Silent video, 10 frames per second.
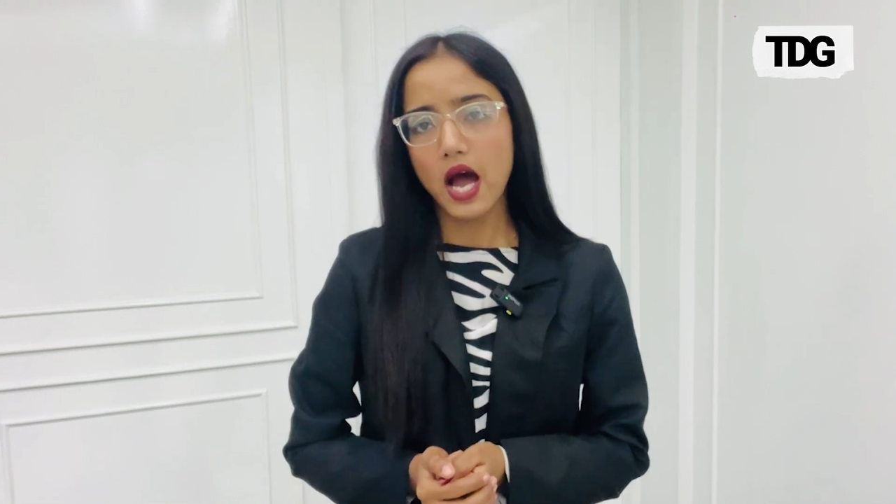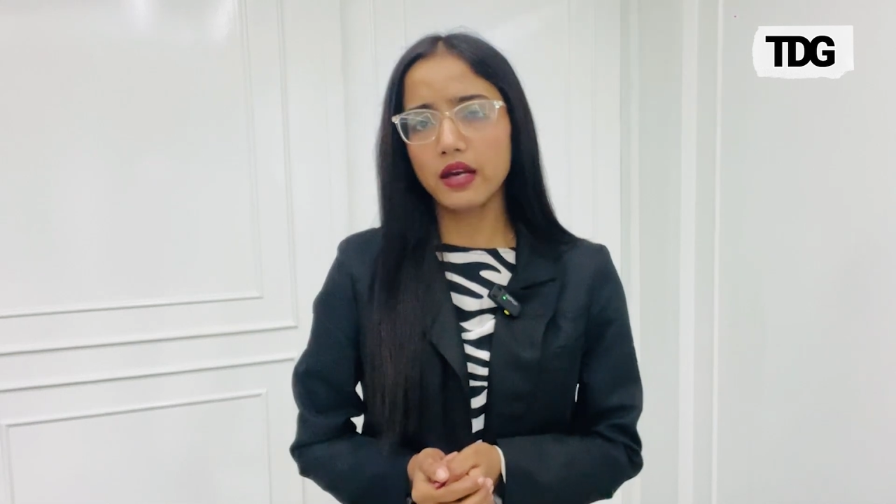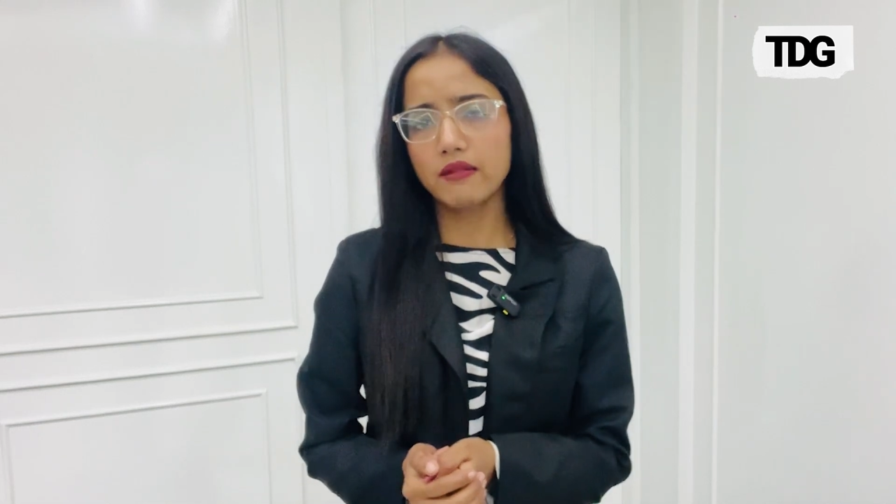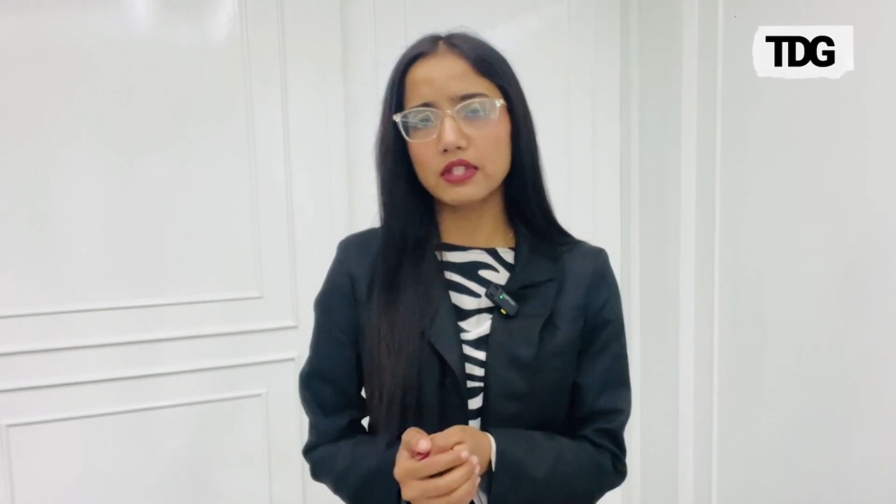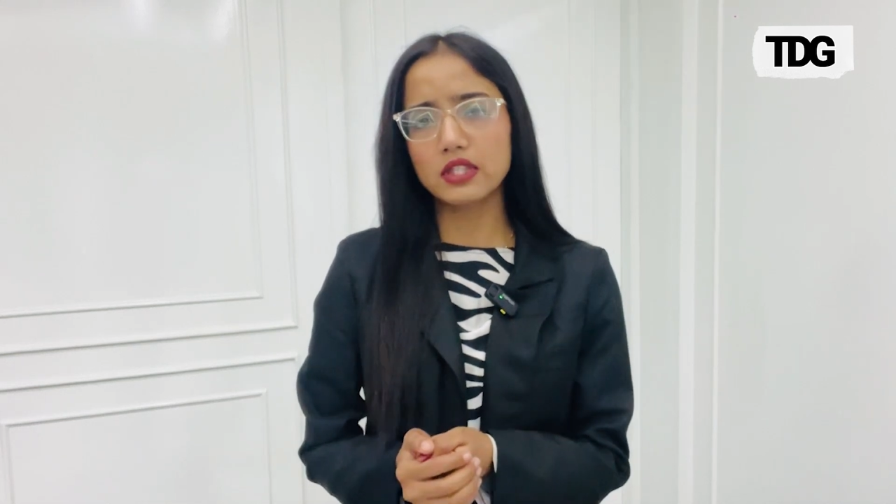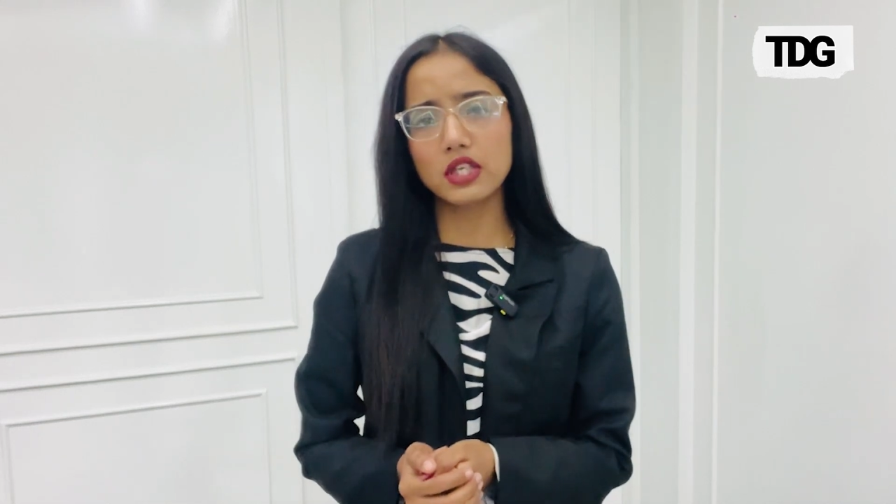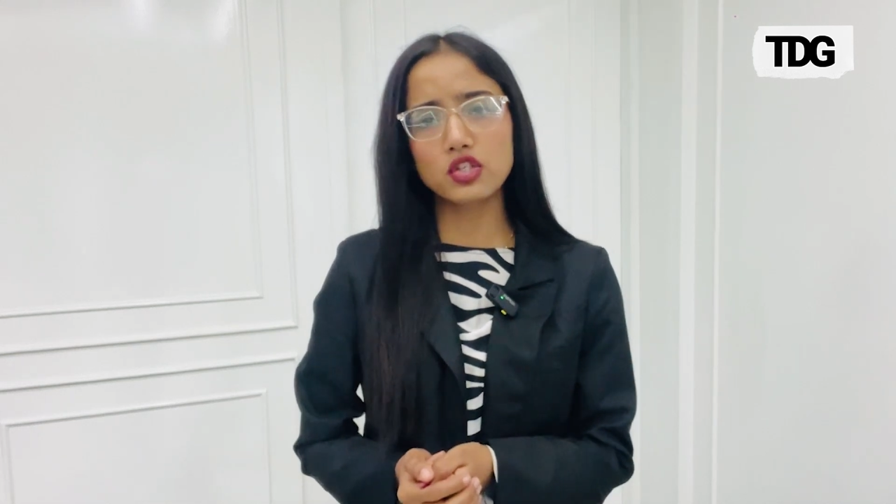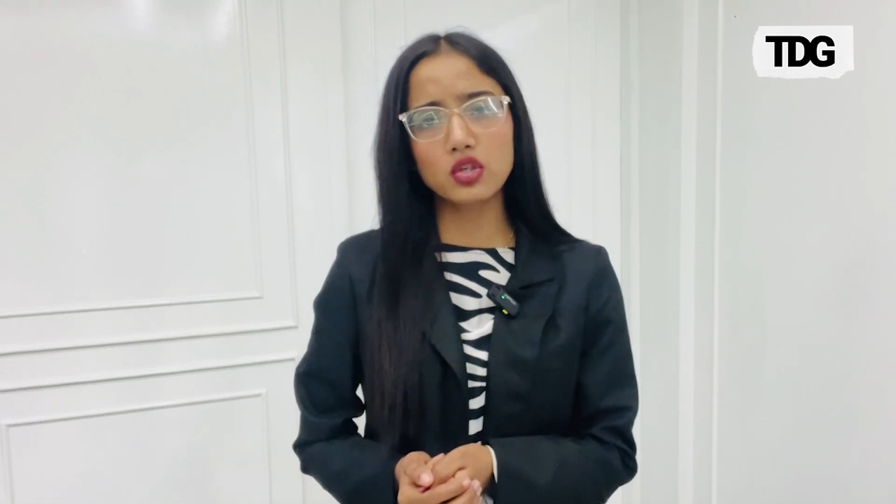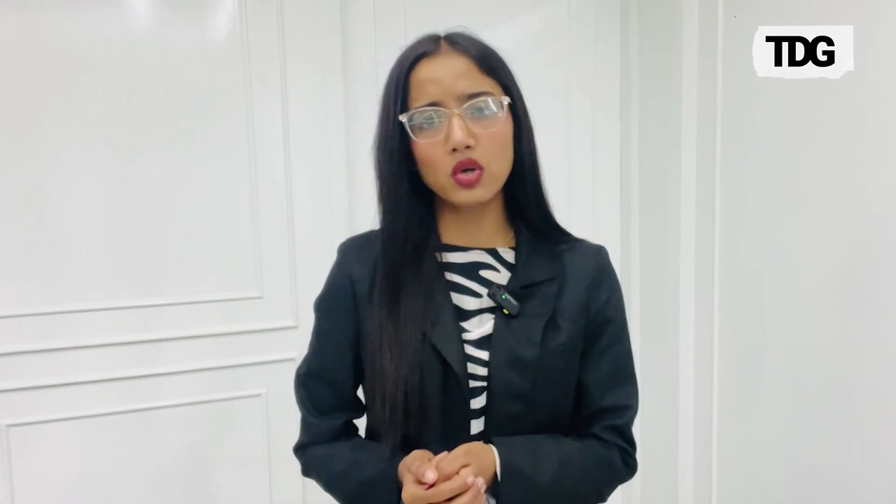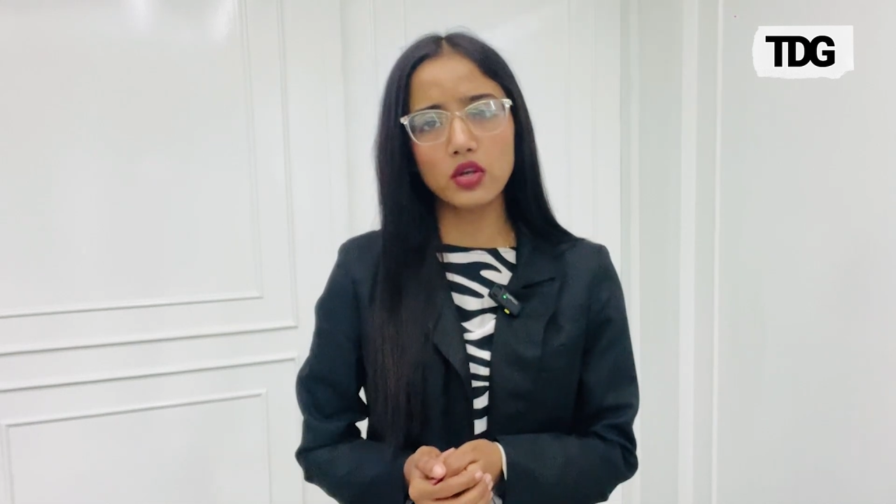An
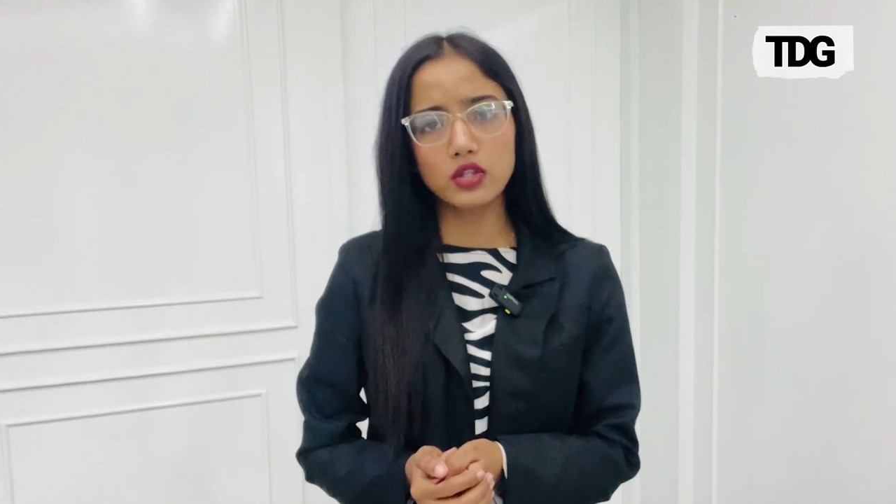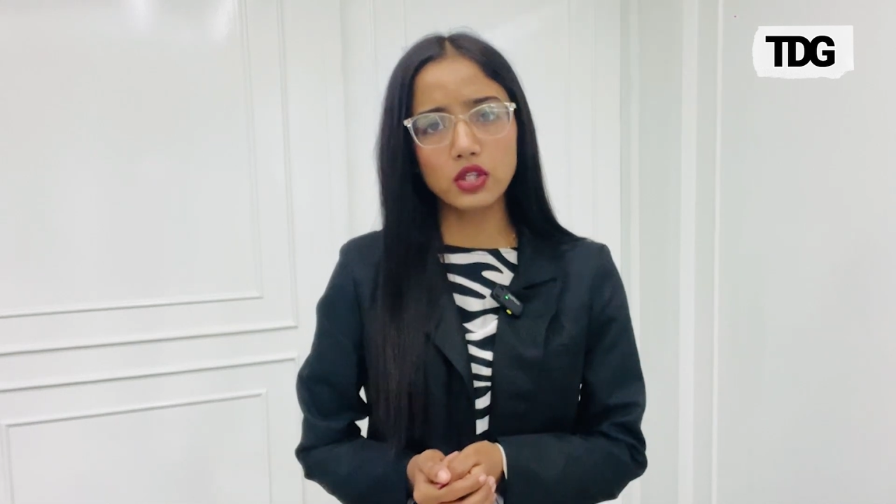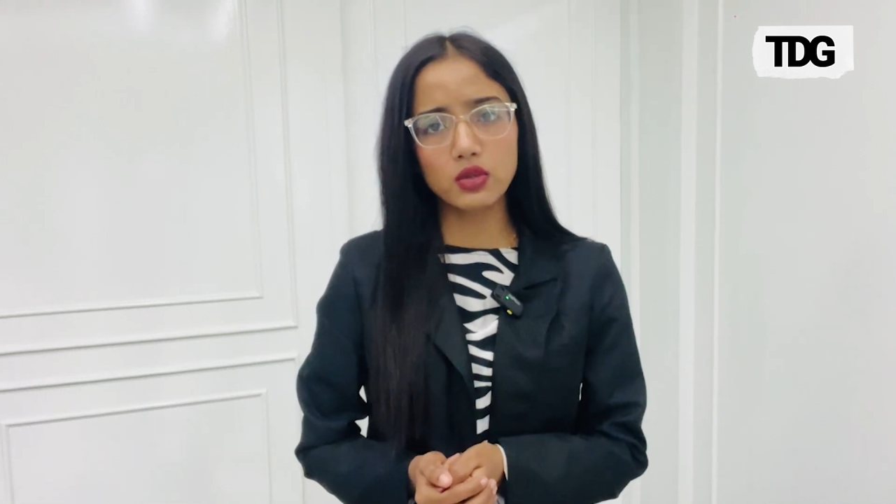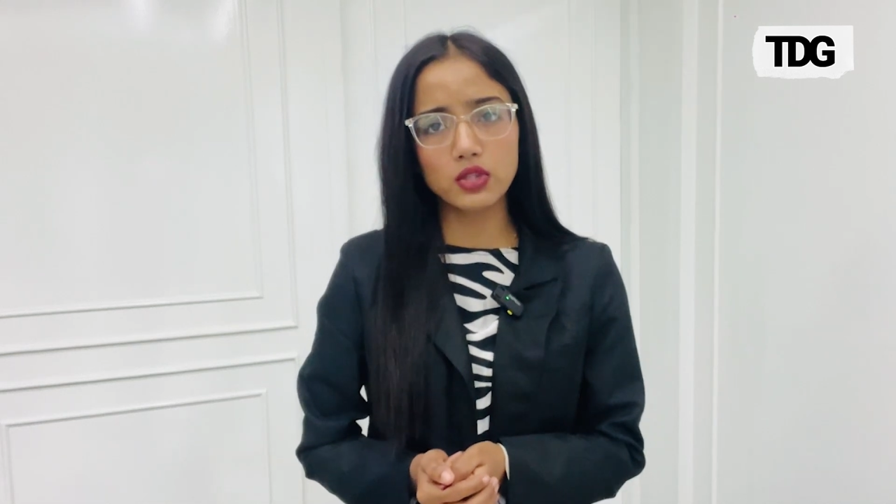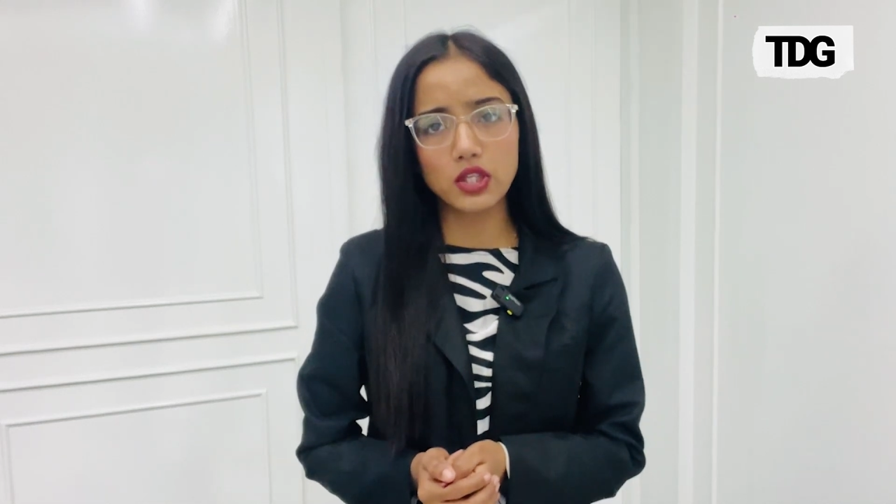investigation continues.